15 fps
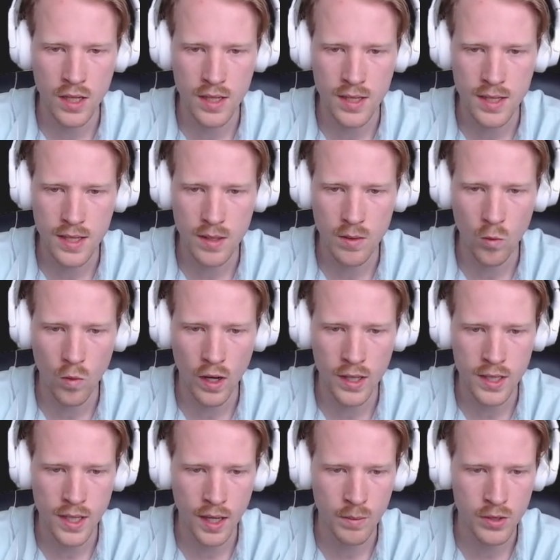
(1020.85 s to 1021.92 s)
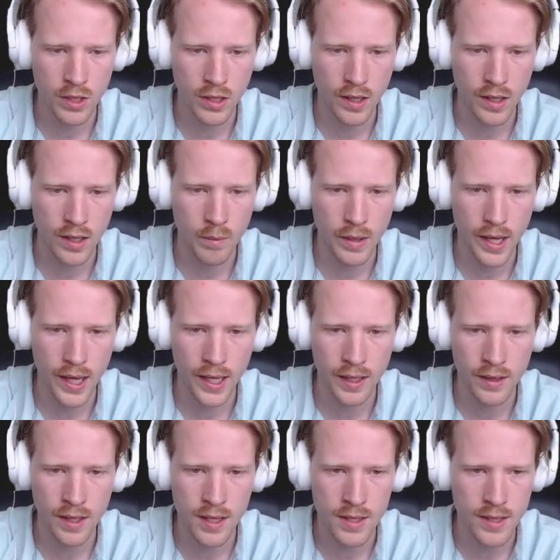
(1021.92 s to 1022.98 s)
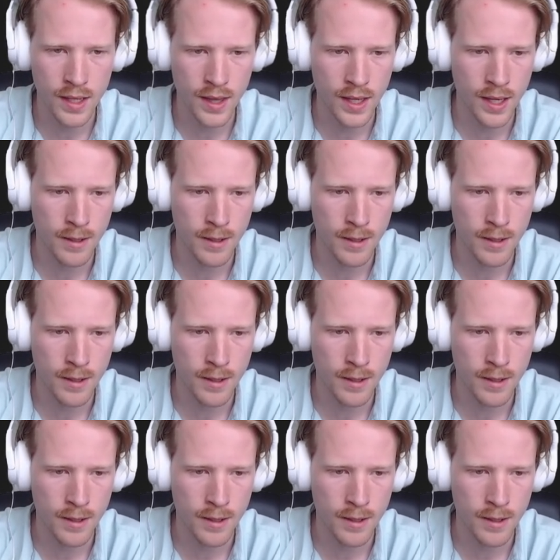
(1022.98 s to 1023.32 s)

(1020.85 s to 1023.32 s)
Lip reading: and see what types are going to come back and things like